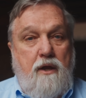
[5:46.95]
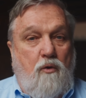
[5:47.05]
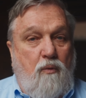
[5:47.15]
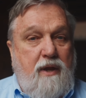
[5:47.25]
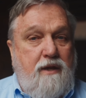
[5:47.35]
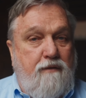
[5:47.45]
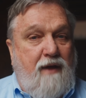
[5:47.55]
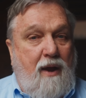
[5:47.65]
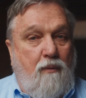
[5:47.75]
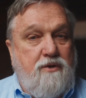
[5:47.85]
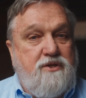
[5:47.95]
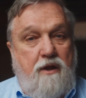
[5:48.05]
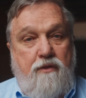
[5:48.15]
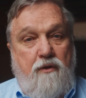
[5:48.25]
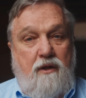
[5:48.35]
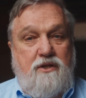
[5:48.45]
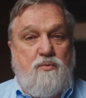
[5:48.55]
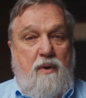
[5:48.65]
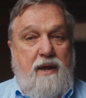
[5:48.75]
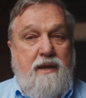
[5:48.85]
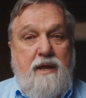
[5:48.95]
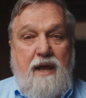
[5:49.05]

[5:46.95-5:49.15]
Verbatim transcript: Greed devours in a thoughtless way